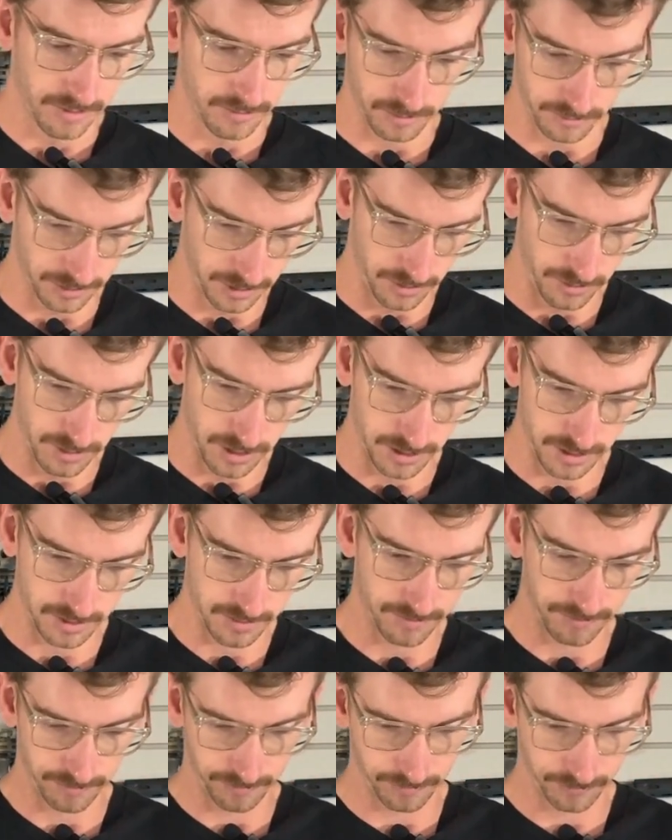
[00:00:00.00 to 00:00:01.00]
we'll do
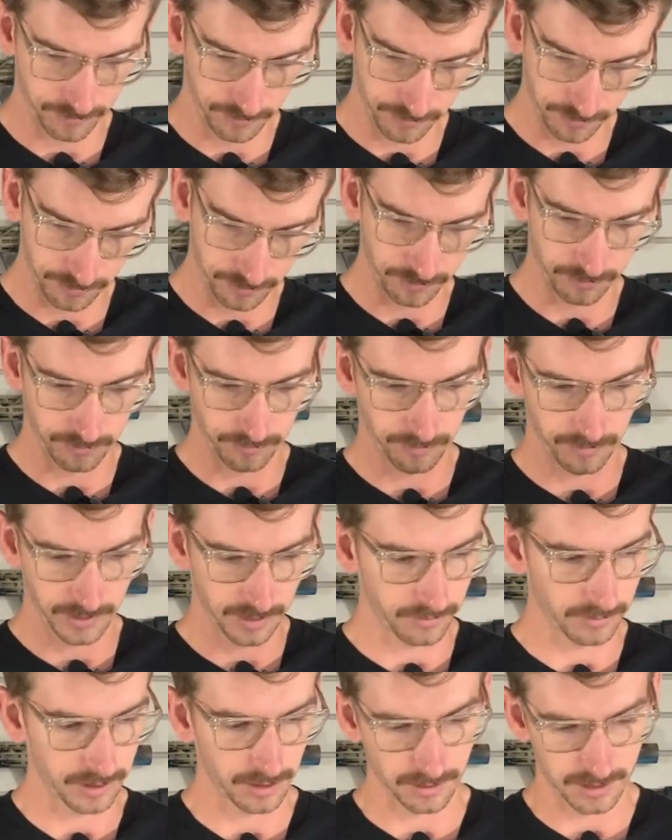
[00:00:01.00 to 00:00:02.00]

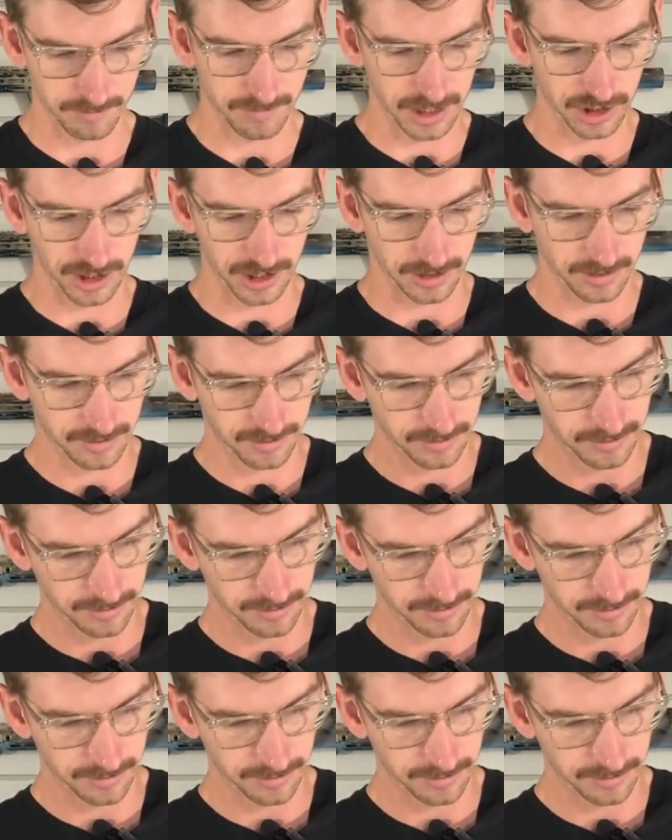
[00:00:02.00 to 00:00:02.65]
toss the bitch in.